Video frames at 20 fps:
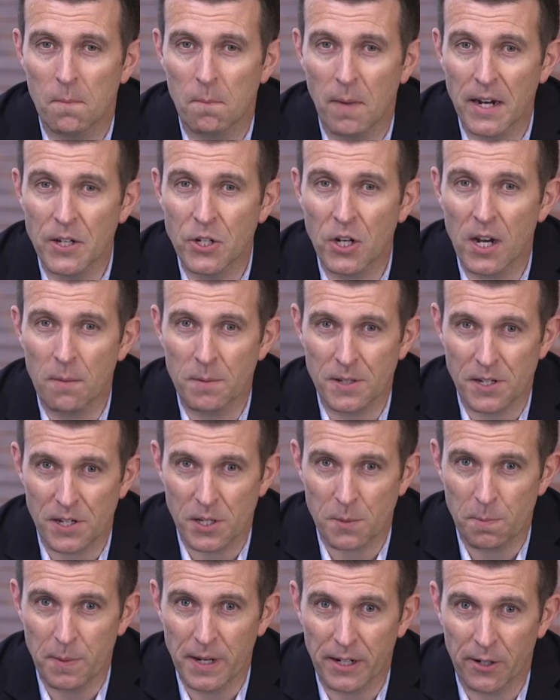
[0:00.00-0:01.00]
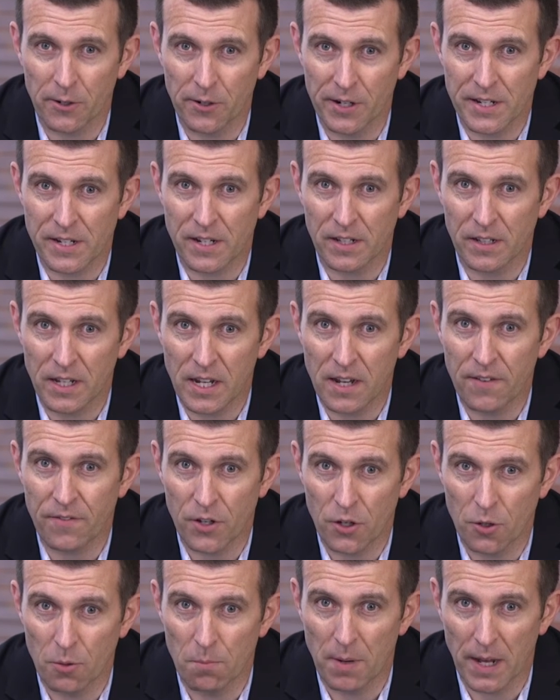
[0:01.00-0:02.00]
My job as a speaker is to leave
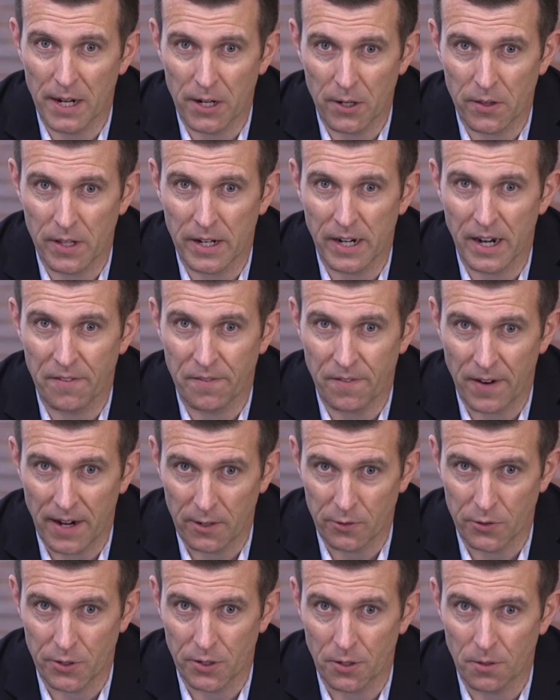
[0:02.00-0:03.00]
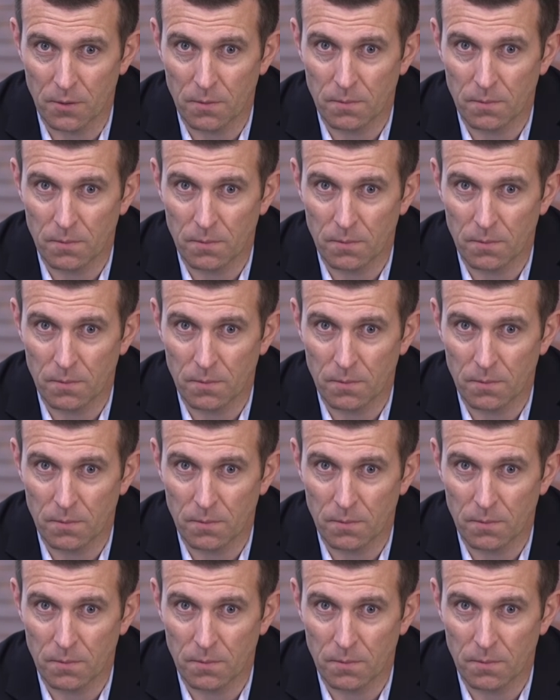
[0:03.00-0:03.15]
you better than I found you.